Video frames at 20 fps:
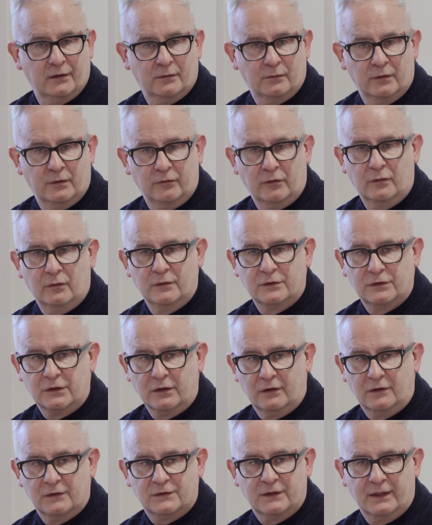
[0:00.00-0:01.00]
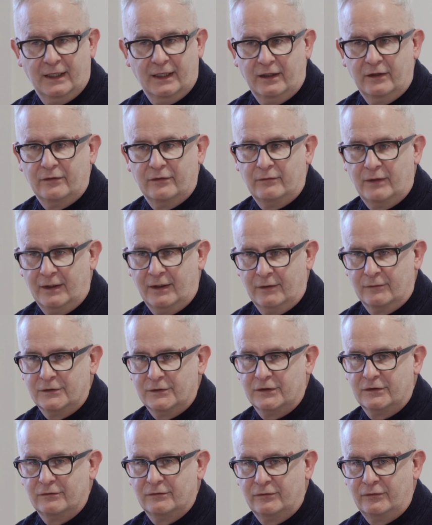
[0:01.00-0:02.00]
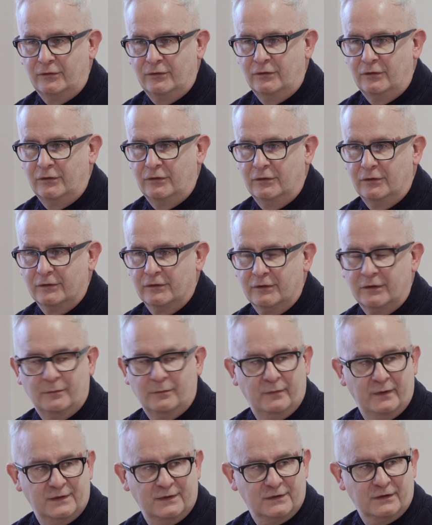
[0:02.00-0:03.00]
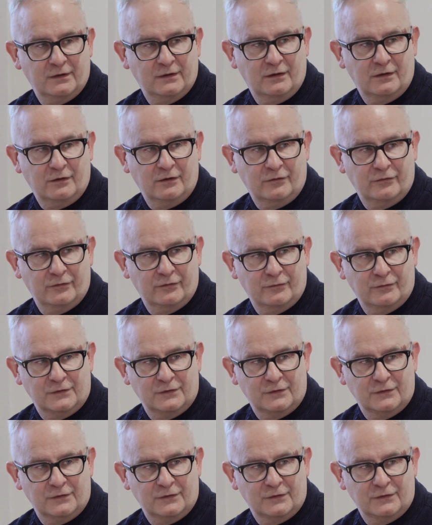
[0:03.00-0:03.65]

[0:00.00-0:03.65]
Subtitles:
We've always got to get it out for the meeting of,